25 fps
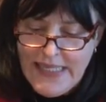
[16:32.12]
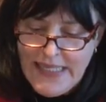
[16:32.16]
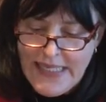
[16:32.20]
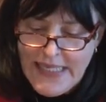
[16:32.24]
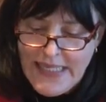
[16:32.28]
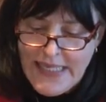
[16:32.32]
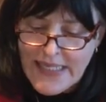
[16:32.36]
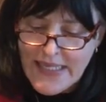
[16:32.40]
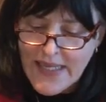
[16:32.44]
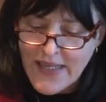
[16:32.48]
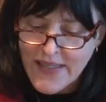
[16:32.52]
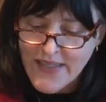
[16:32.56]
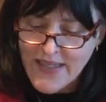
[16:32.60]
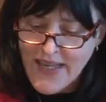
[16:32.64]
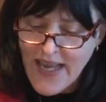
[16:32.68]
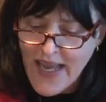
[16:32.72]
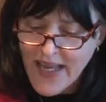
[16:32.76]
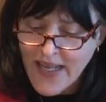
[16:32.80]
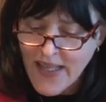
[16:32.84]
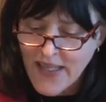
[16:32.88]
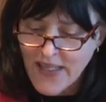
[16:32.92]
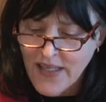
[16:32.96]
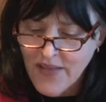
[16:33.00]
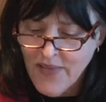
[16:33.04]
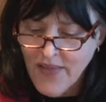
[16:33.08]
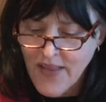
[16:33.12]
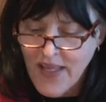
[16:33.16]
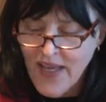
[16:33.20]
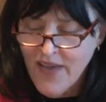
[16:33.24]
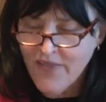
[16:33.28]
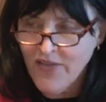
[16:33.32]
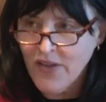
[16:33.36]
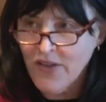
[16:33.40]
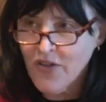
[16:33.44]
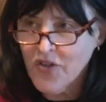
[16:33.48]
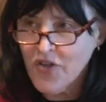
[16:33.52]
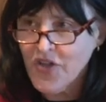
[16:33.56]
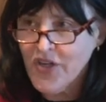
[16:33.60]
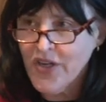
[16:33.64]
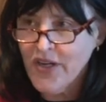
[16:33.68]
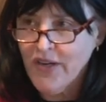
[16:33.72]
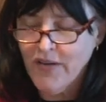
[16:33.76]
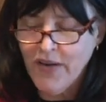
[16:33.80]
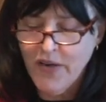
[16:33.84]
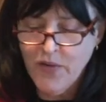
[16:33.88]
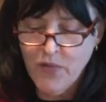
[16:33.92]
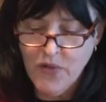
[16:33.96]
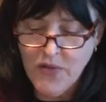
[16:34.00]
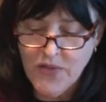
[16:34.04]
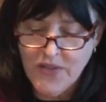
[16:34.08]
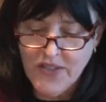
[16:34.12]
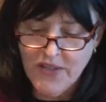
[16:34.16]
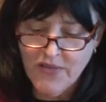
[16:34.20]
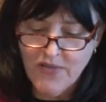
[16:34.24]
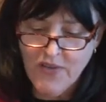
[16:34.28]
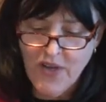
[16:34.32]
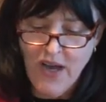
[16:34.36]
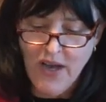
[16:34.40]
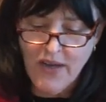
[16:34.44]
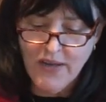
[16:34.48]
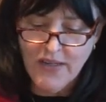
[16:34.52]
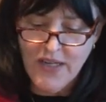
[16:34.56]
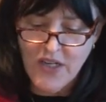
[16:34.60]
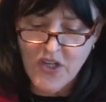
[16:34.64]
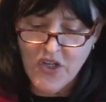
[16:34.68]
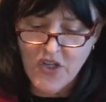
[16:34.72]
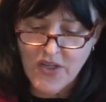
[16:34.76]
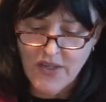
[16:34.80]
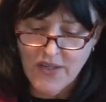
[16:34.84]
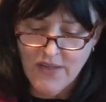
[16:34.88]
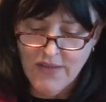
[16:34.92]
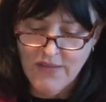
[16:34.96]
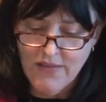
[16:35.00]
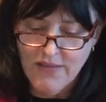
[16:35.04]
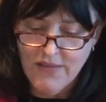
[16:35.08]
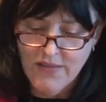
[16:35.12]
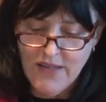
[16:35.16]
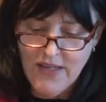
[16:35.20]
In untangling the evolutionary roots of cognition,